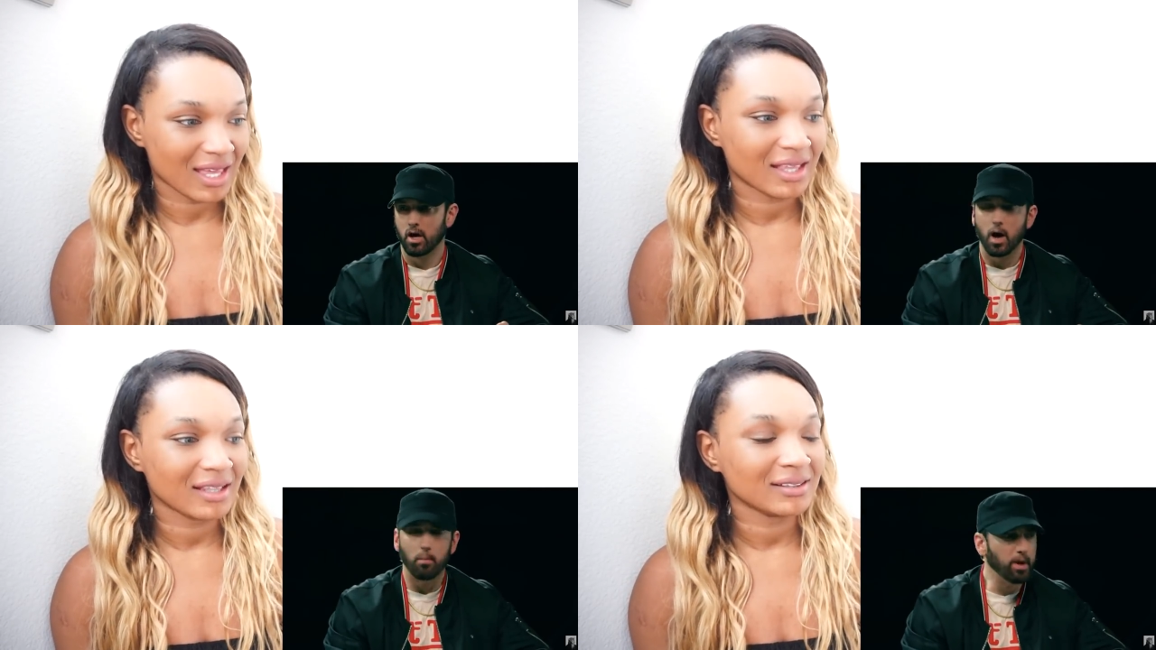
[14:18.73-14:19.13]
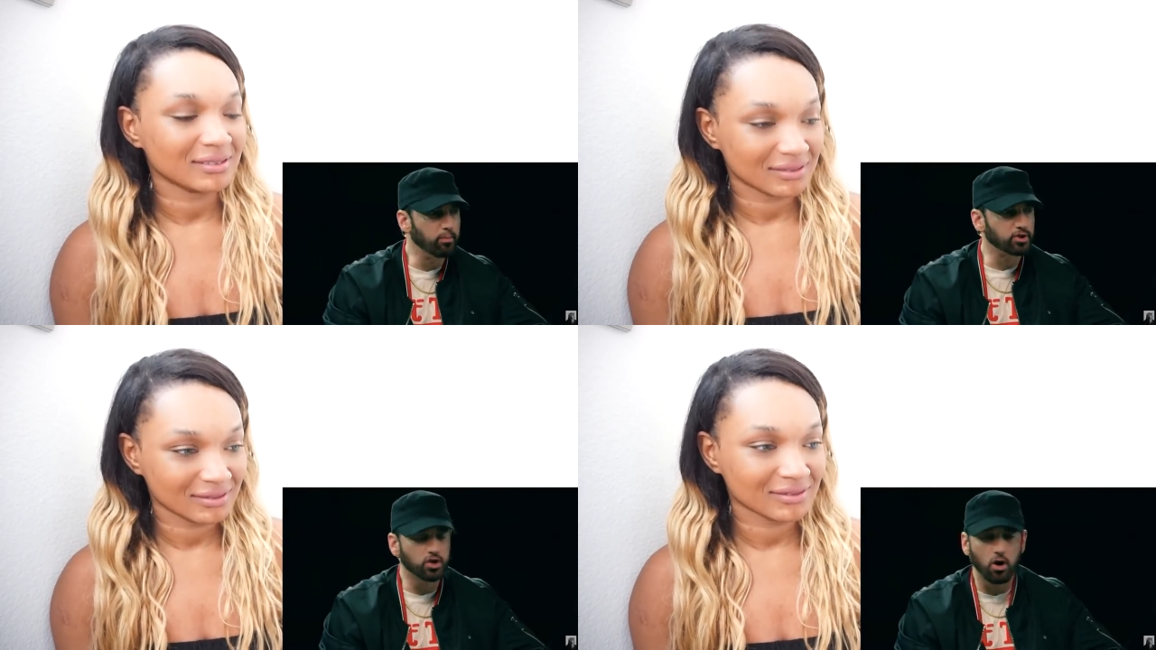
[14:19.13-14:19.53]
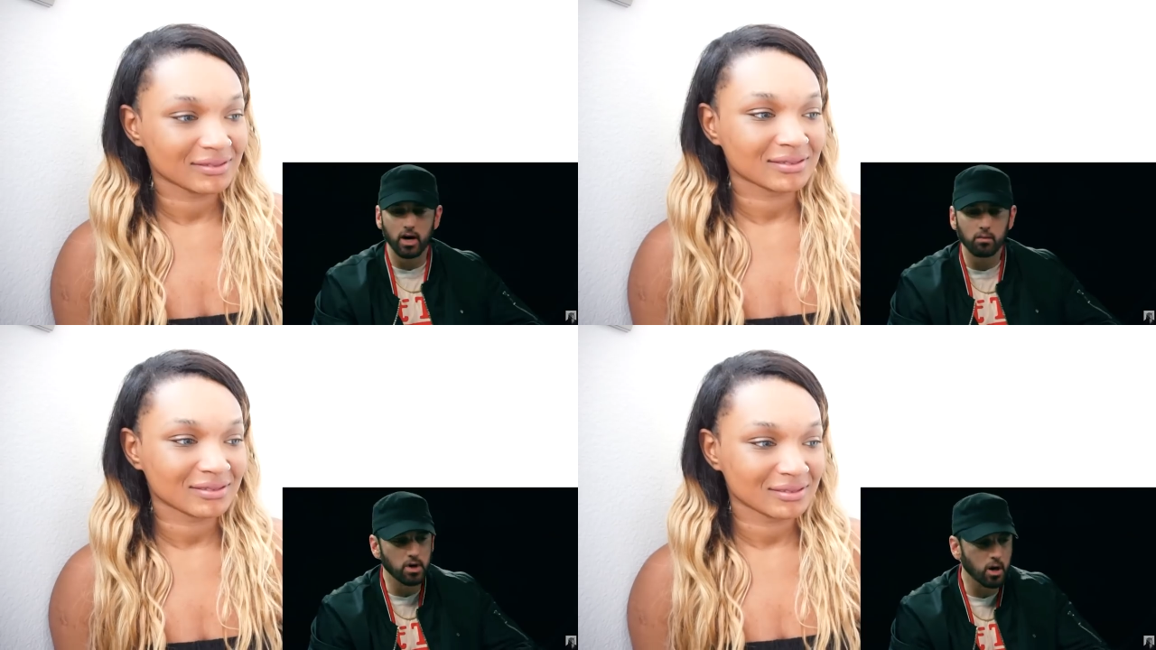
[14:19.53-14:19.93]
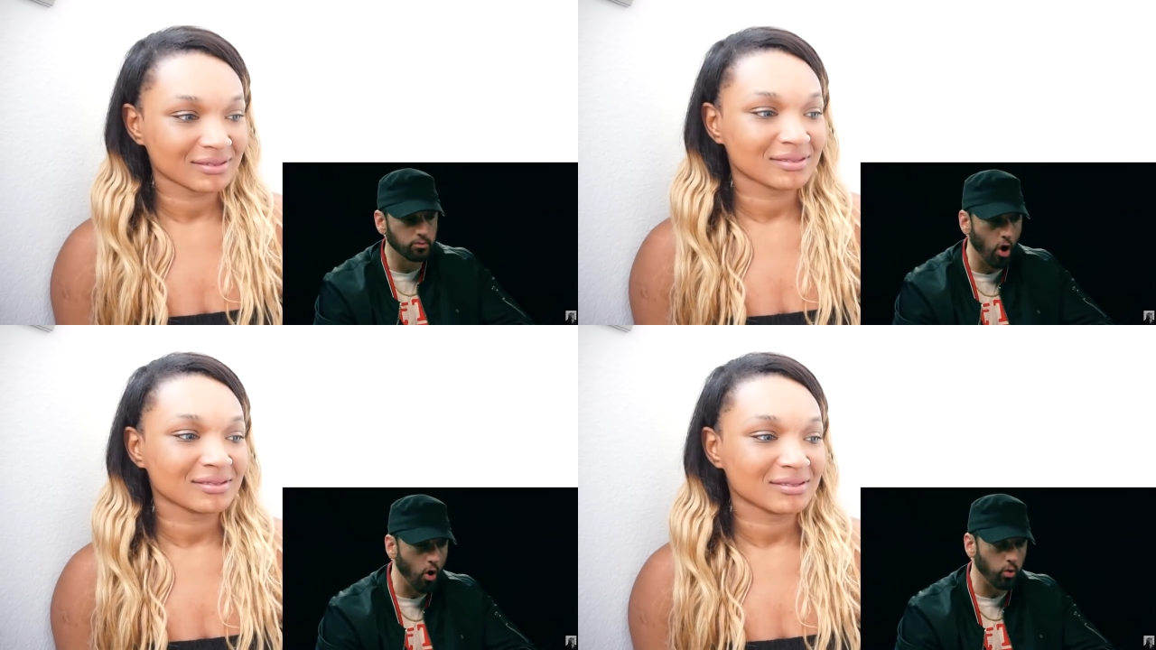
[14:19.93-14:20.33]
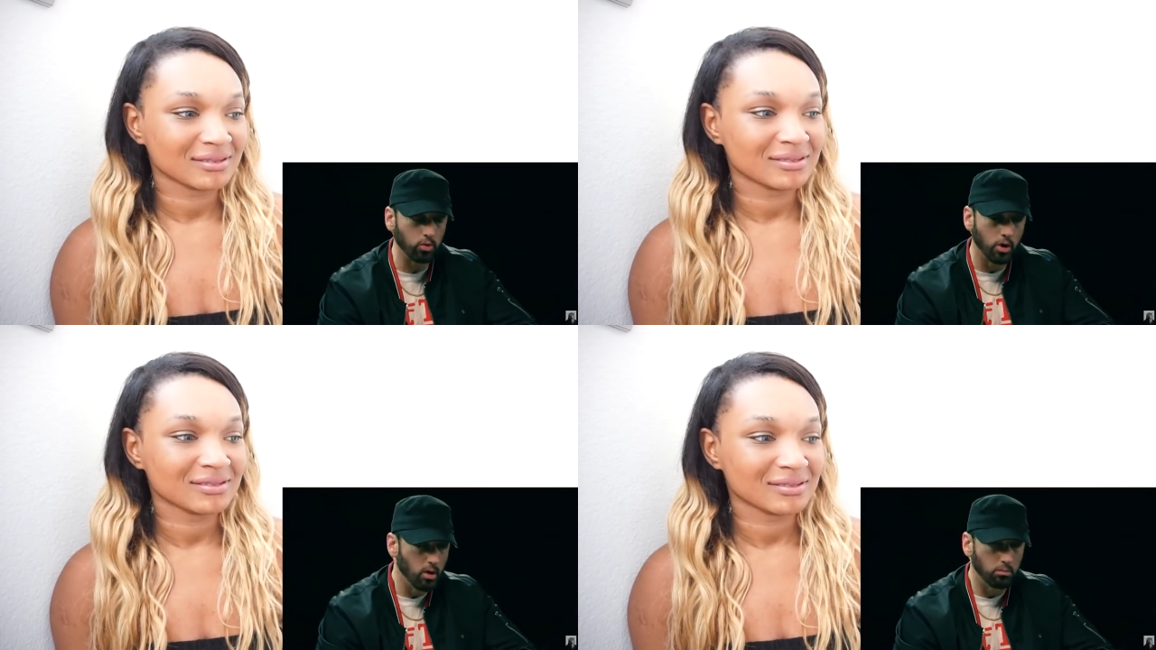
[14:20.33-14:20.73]
Speaker 1: and people start hitting me up, yo,
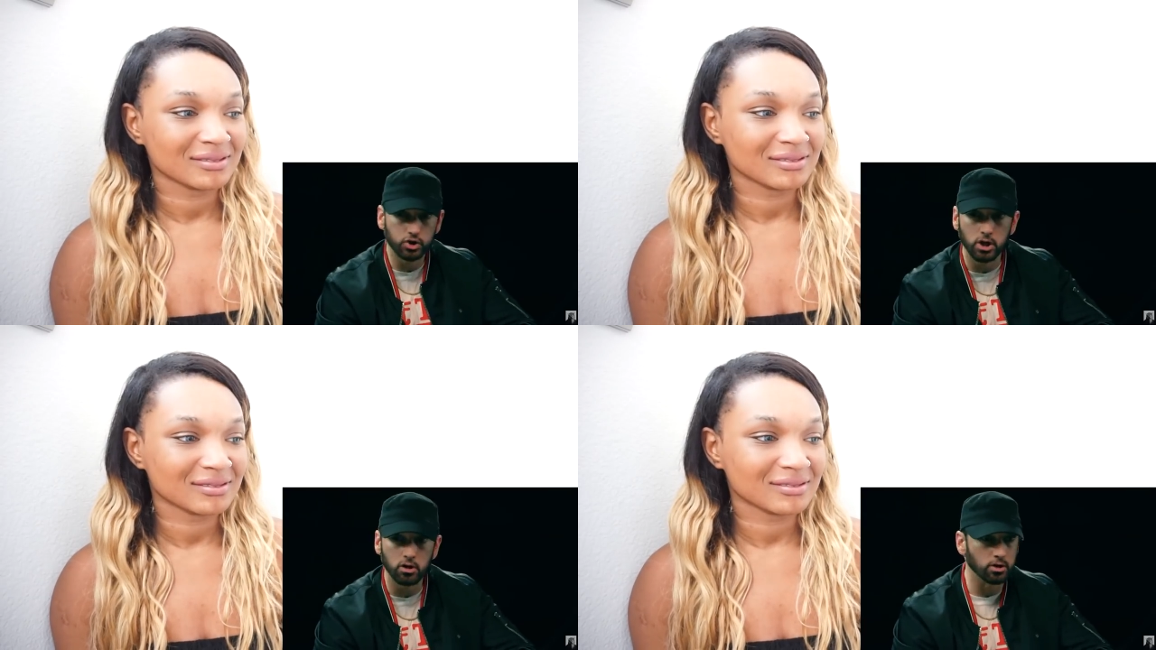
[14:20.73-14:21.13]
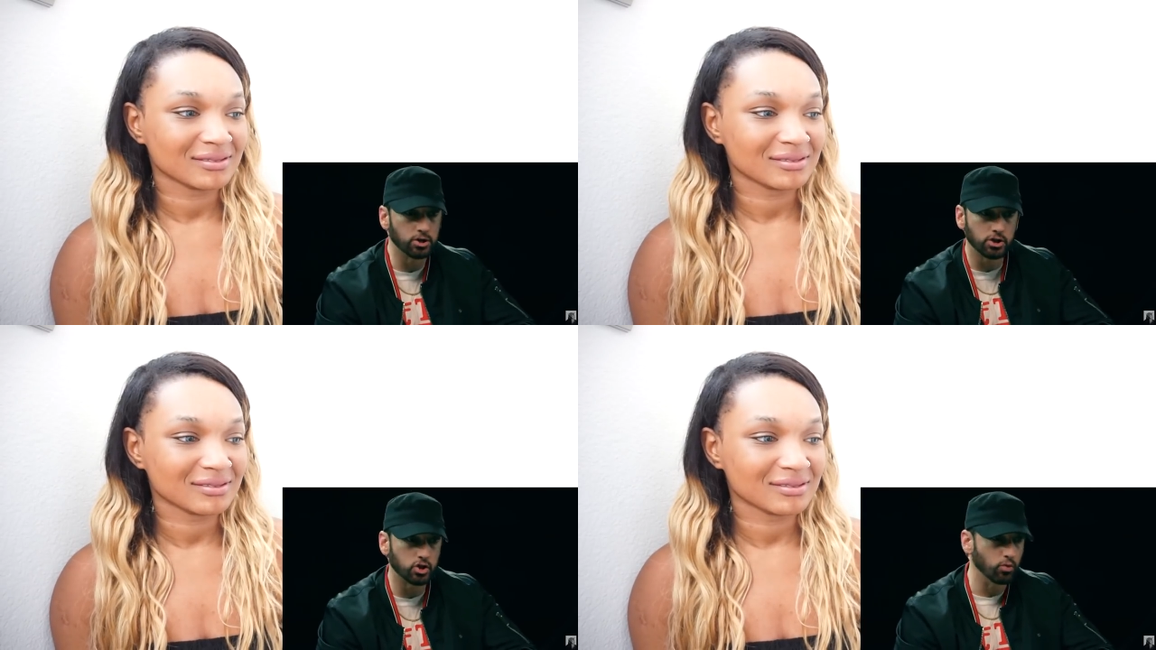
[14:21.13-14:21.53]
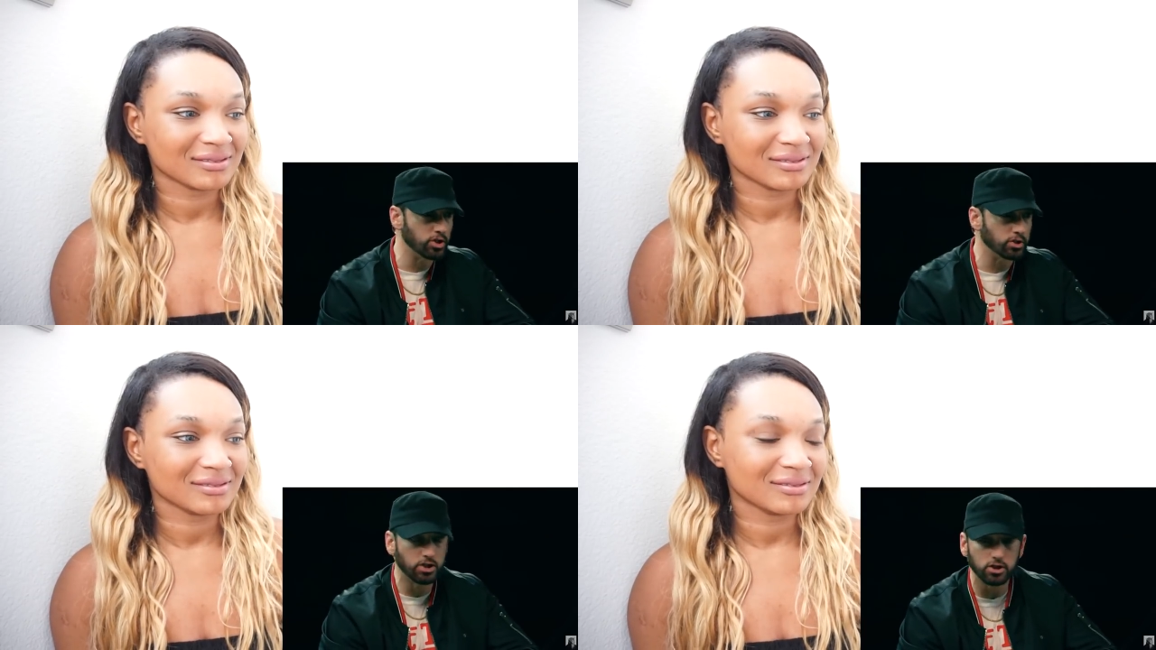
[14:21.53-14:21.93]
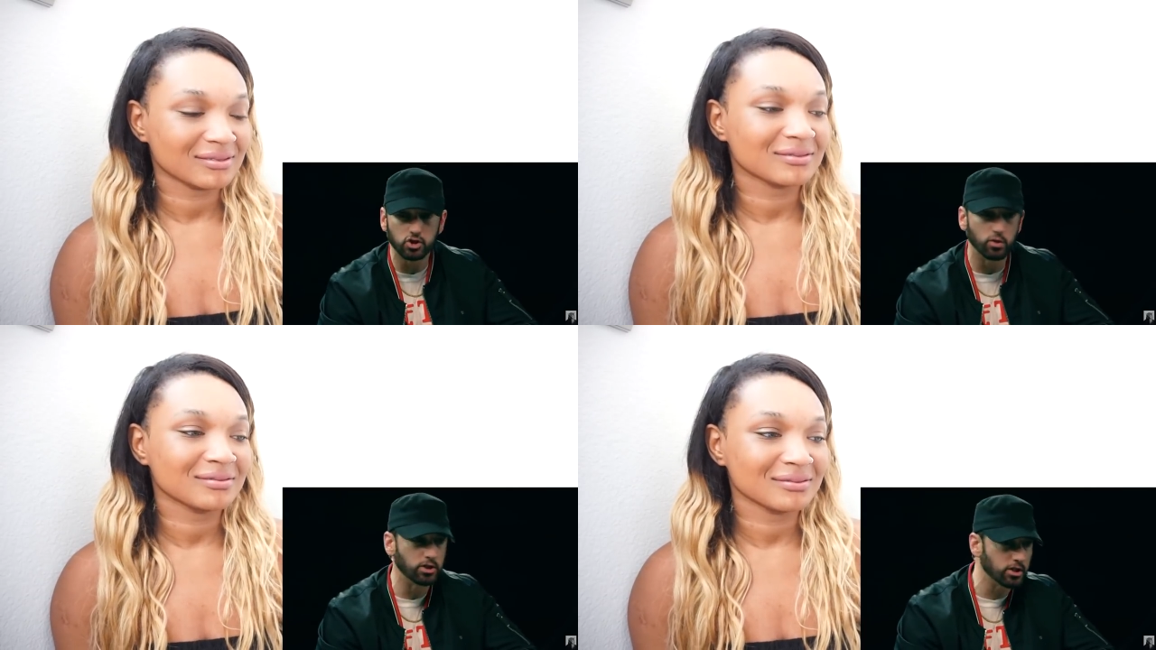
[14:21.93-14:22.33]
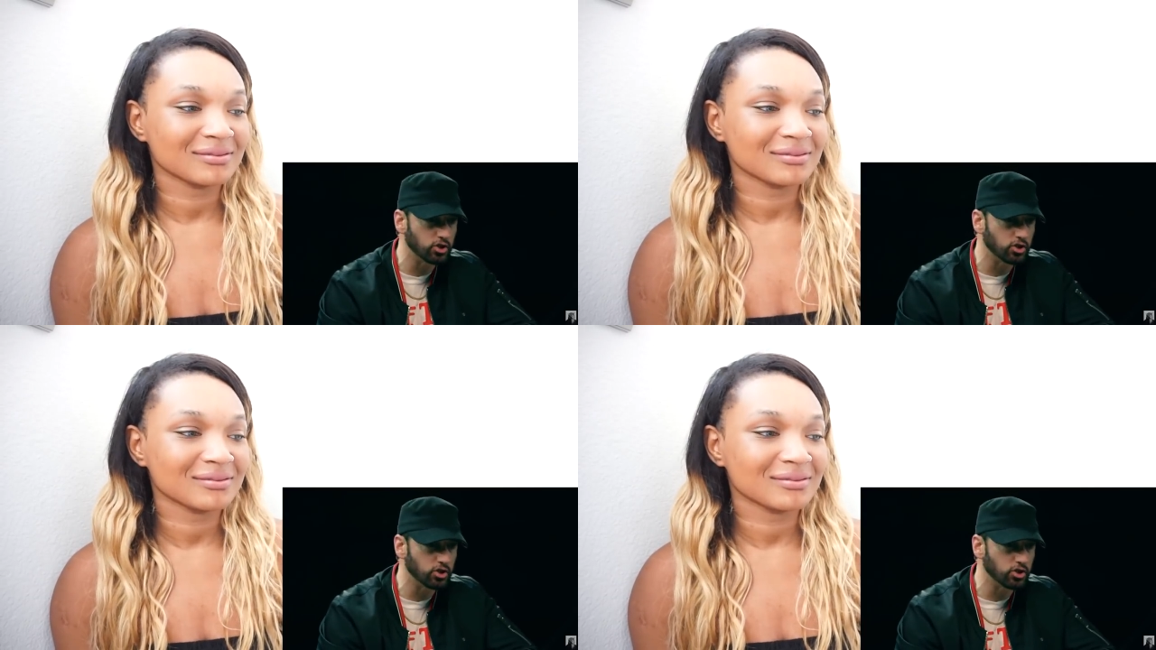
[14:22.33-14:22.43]
Machine Gun dissed you, he just dissed you, he mm-hmm, dissed you.